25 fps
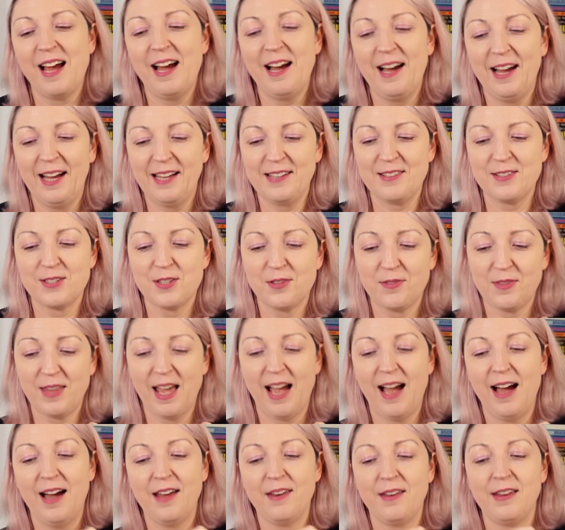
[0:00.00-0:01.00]
and
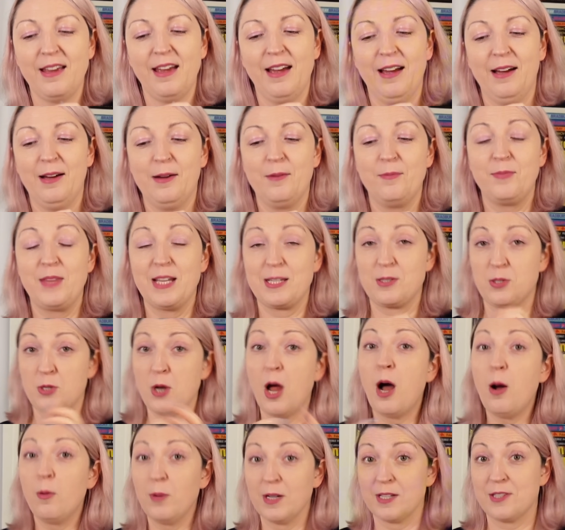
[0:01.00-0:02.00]
that that's
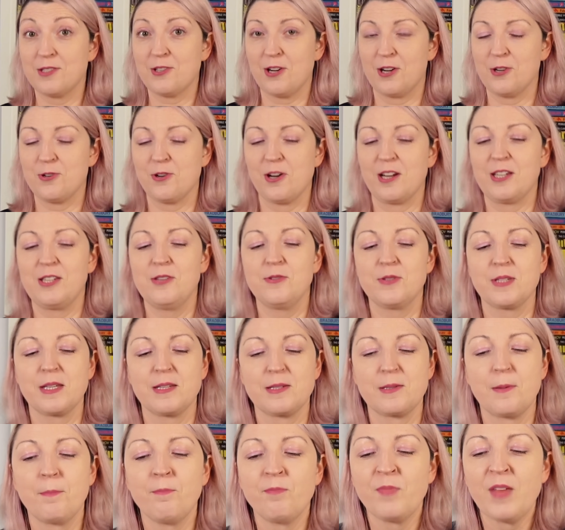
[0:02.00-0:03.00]
not what Star Trek
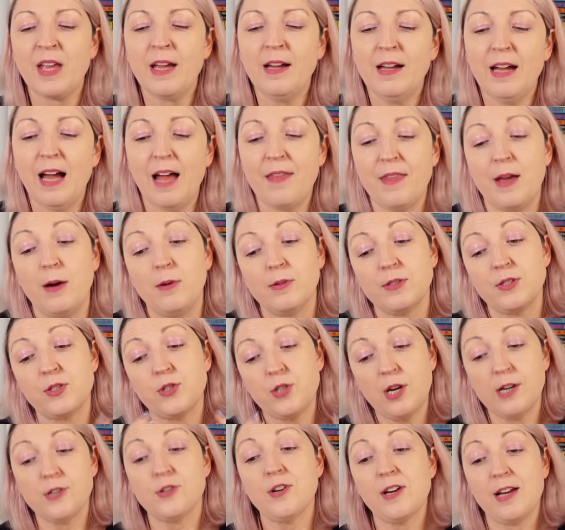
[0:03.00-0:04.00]
uses. And that
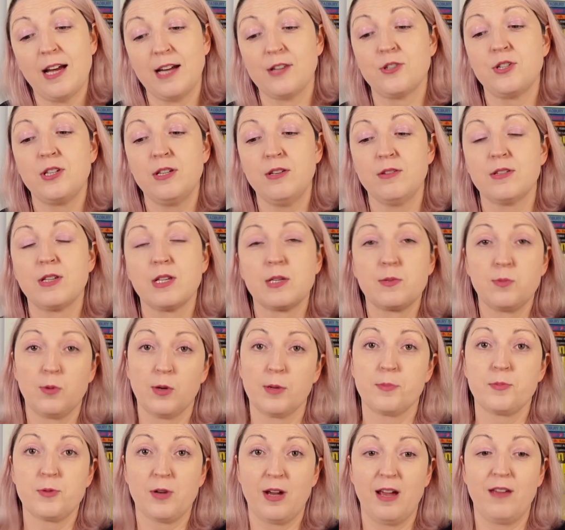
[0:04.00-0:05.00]
Star Trek actually uses
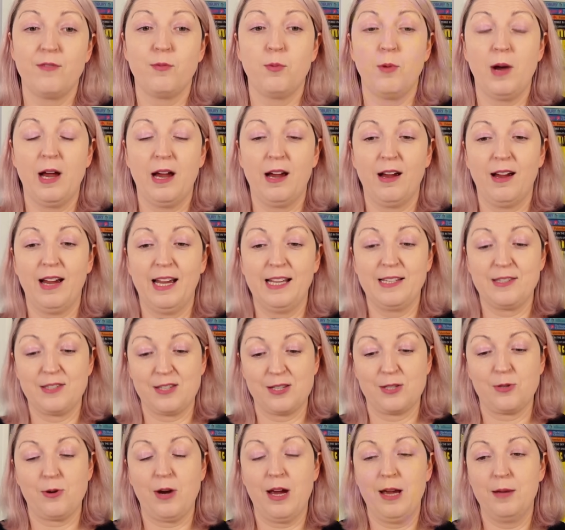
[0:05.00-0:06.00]
warp drive where it's
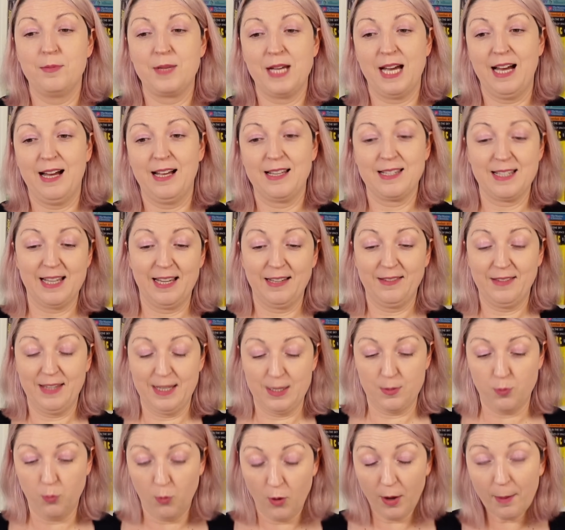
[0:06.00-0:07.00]
described as like
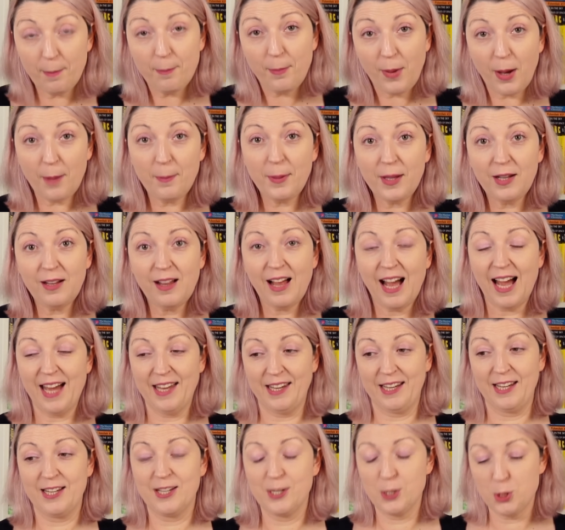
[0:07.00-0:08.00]
this warp bubble
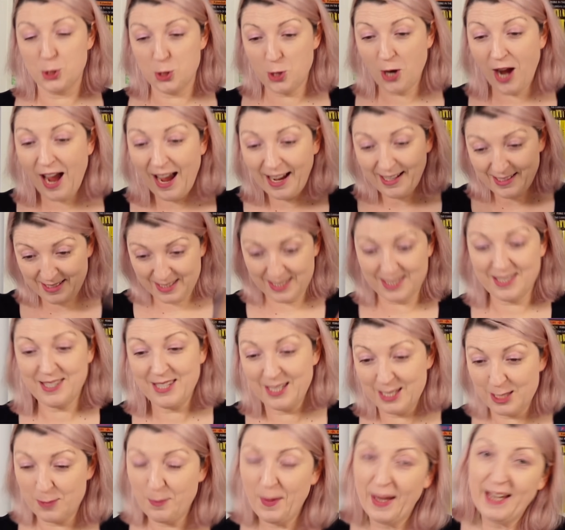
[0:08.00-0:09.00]
and it contracts
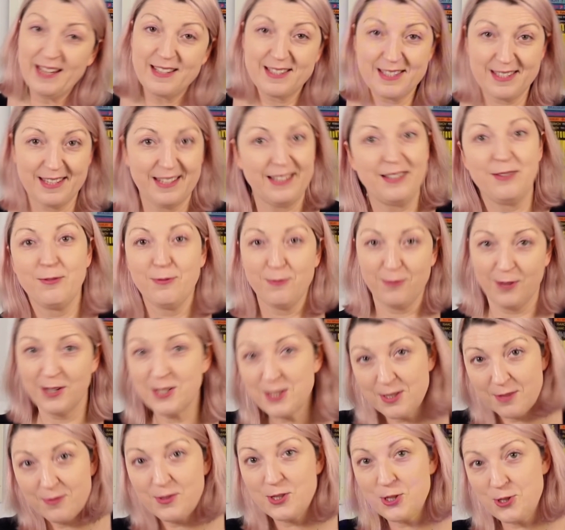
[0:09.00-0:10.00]
the space in
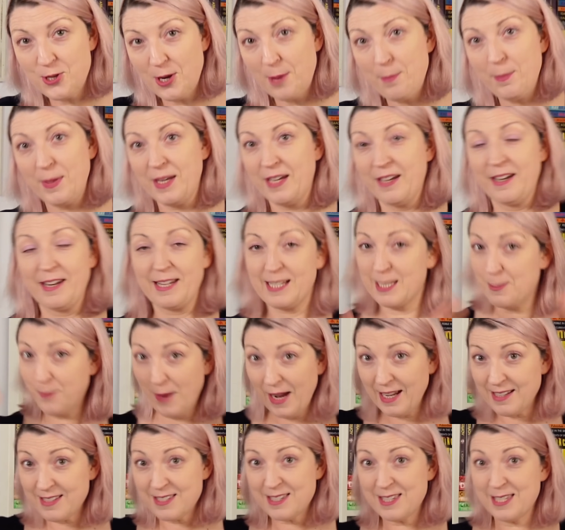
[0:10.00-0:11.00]
front of the ship and it
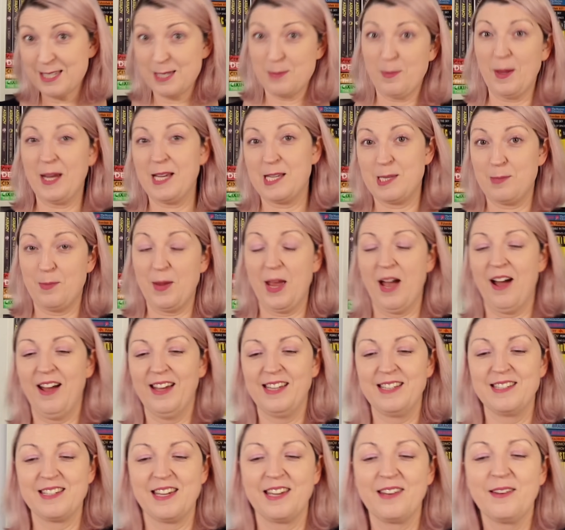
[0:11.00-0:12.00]
expands the space
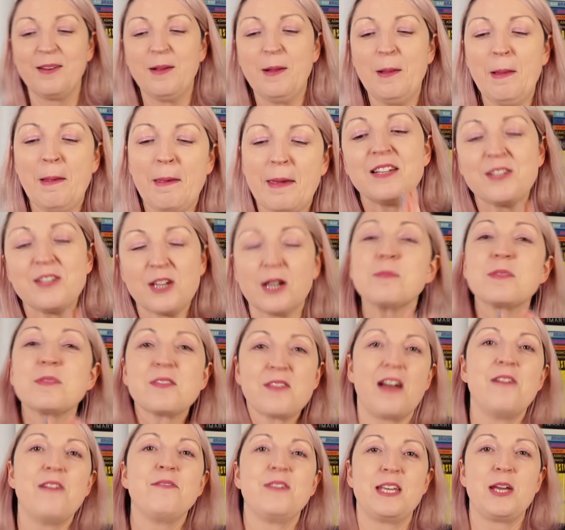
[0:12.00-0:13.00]
behind it. In terms of
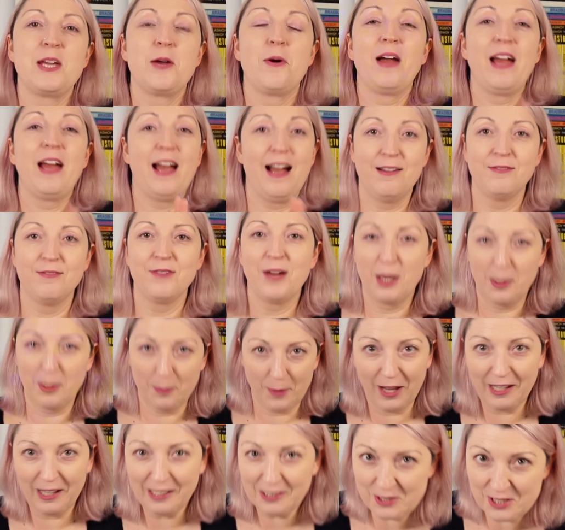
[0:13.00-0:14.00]
that video, I have an
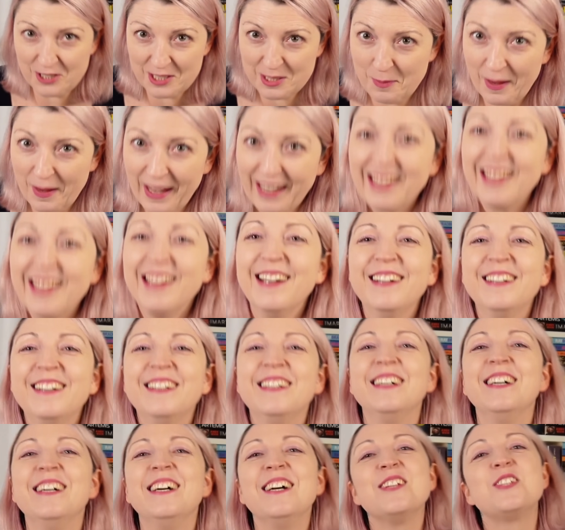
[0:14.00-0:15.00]
apology to make
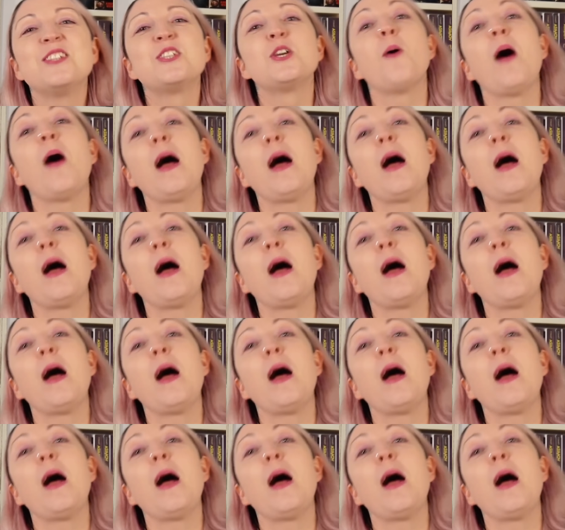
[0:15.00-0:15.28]
to